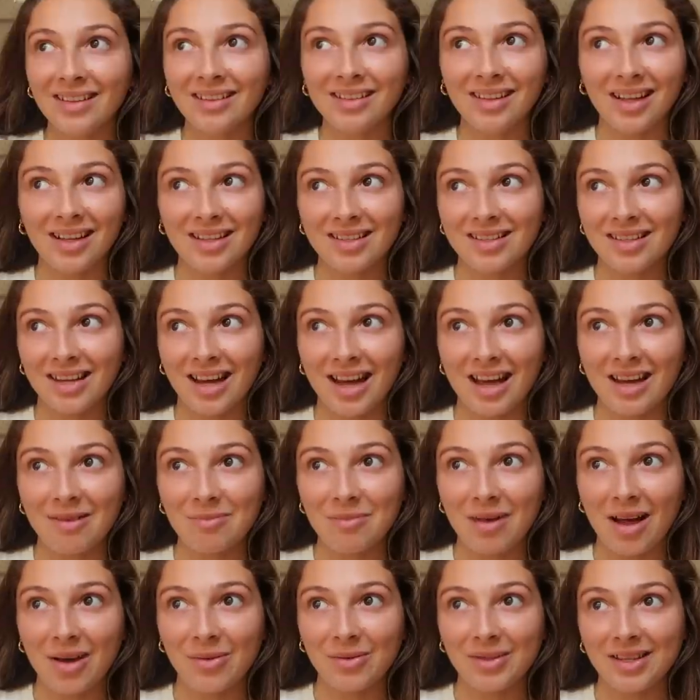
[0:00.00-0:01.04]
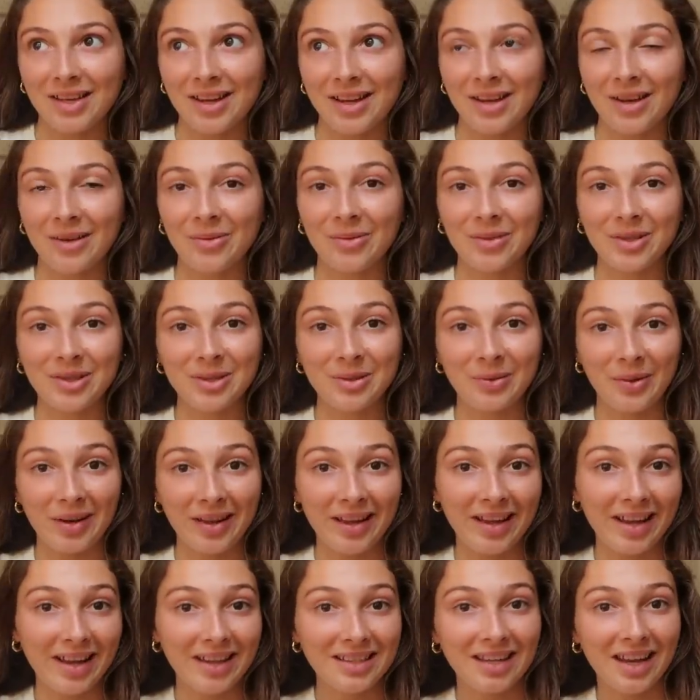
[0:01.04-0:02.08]
The last time I was here was
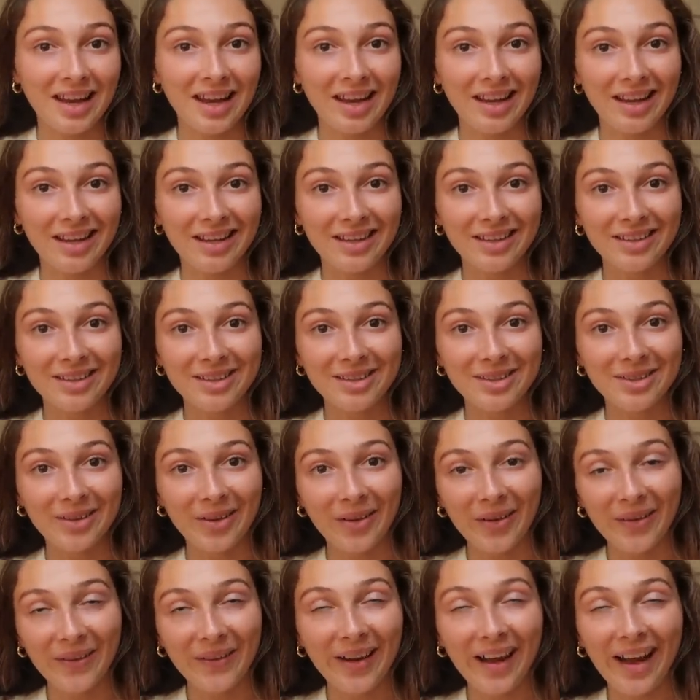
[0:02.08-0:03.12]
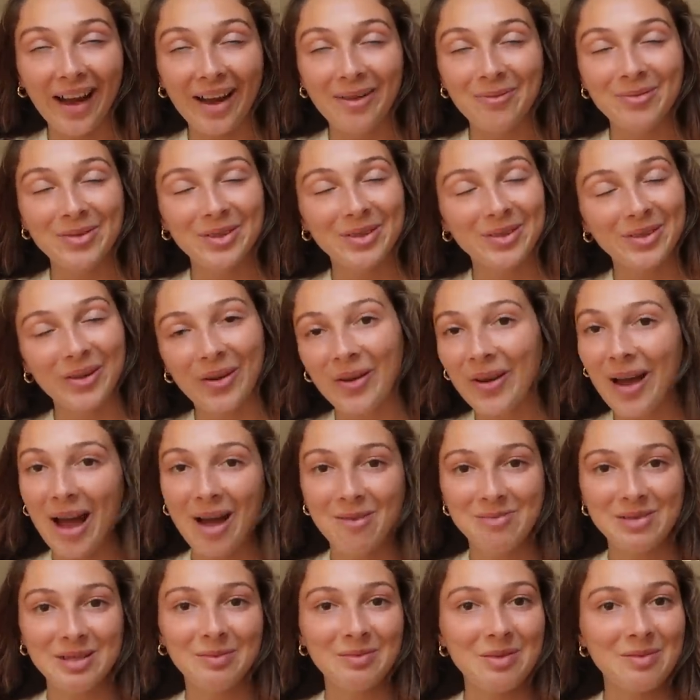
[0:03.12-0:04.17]
2018, so I'm so
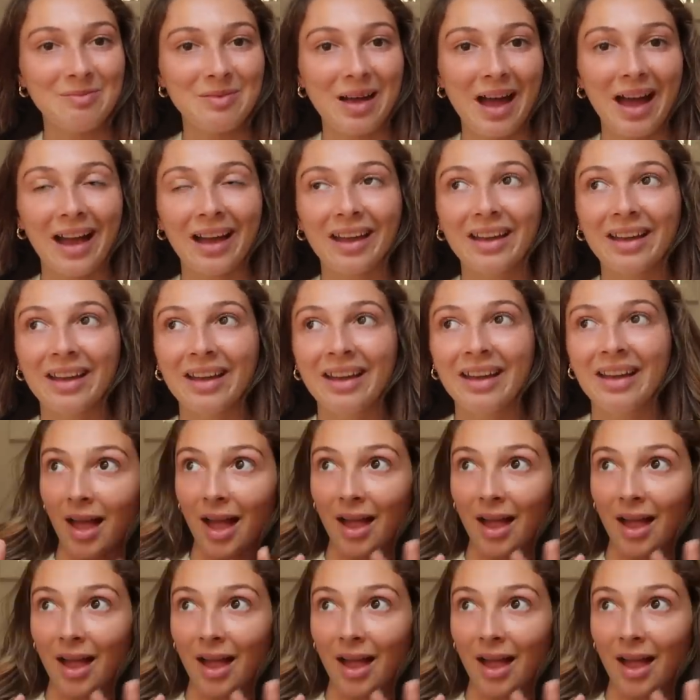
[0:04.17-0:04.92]
happy to be back.